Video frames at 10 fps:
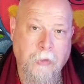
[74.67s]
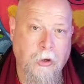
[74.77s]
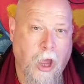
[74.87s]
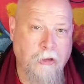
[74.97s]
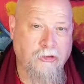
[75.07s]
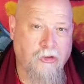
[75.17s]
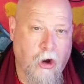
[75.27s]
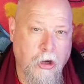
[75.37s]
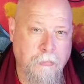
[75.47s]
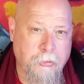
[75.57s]
And I
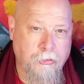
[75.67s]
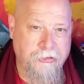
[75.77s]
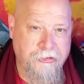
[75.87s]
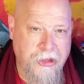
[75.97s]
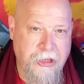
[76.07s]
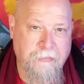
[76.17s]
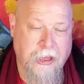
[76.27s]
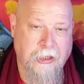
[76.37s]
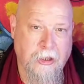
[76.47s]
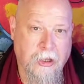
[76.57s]
started
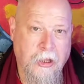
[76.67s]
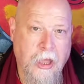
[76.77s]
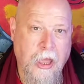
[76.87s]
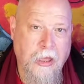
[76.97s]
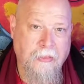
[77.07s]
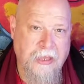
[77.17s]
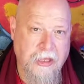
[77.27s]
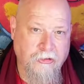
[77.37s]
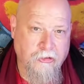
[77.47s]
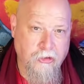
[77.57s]
perceiving the
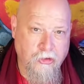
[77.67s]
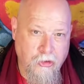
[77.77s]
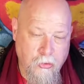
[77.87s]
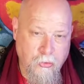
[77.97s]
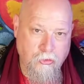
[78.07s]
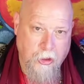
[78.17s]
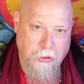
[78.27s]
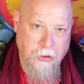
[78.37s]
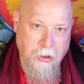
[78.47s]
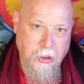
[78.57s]

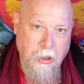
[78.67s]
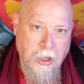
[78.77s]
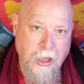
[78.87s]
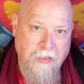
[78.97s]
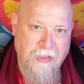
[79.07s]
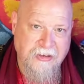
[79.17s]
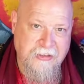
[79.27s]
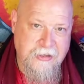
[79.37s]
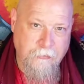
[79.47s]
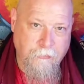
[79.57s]
institution and the
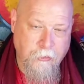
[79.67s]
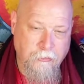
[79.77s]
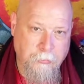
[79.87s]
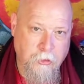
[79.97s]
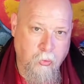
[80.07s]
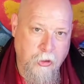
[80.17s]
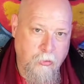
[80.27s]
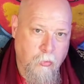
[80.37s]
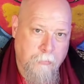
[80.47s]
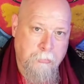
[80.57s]
difference
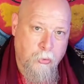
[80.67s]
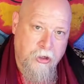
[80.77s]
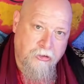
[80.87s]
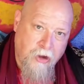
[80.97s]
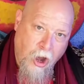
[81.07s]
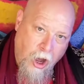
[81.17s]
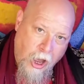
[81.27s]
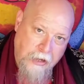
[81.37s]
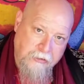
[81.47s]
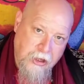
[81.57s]
between what Buddha
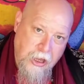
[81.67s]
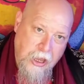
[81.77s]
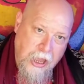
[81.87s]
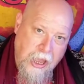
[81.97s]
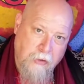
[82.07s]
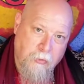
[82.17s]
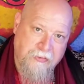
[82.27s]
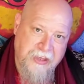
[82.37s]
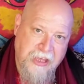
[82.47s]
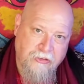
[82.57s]
taught and
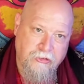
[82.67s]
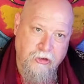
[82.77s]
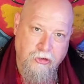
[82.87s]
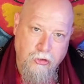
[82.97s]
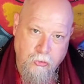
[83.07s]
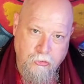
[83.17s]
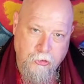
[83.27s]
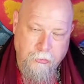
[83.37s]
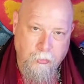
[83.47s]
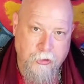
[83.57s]
what the
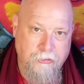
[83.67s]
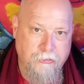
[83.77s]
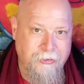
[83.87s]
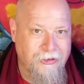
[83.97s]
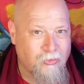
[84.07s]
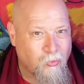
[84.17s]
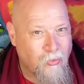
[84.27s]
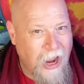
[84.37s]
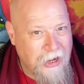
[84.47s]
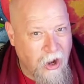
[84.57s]
institution, which is
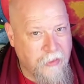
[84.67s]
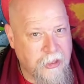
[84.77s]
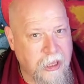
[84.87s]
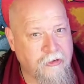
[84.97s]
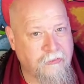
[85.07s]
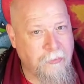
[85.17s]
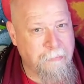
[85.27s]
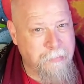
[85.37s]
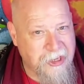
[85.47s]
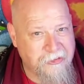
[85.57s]
right on the edge of a
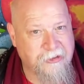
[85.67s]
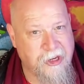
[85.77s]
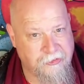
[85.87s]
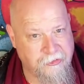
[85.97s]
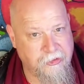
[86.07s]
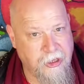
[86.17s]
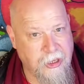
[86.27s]
business.